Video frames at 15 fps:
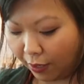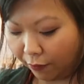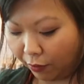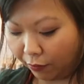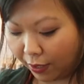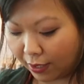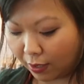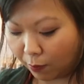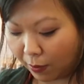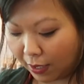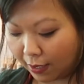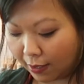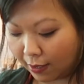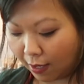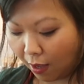several
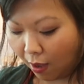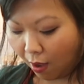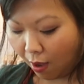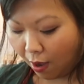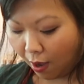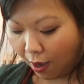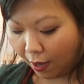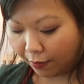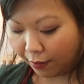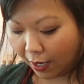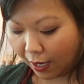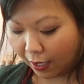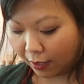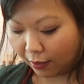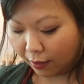recipes
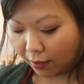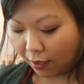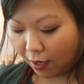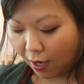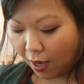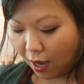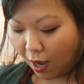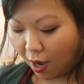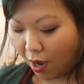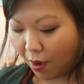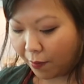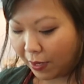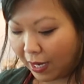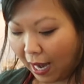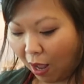online,
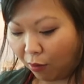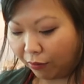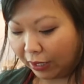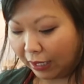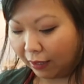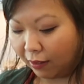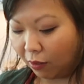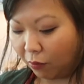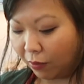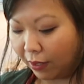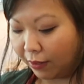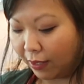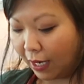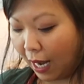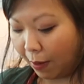and I'll link the
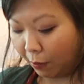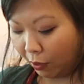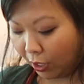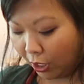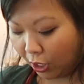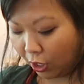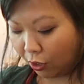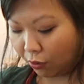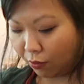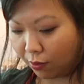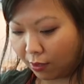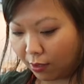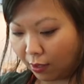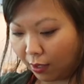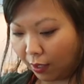one that I'm gonna
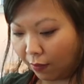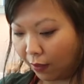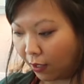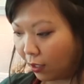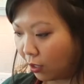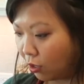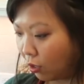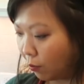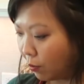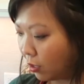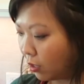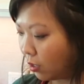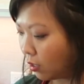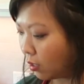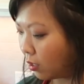use in the
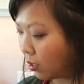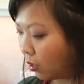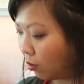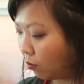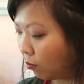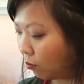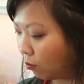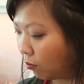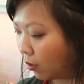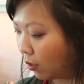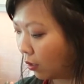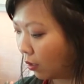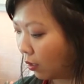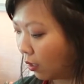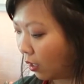description, just so
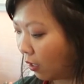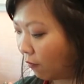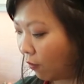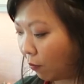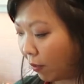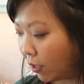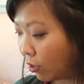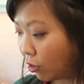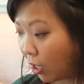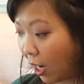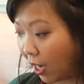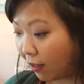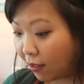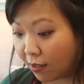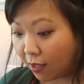if you wanna
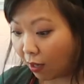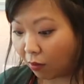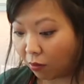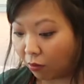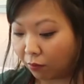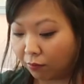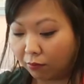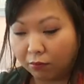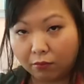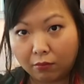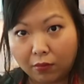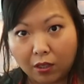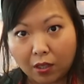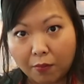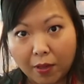try this at home,
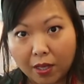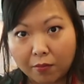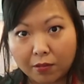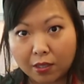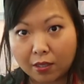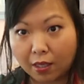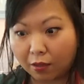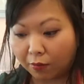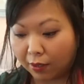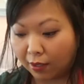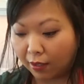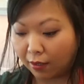you can make them just like we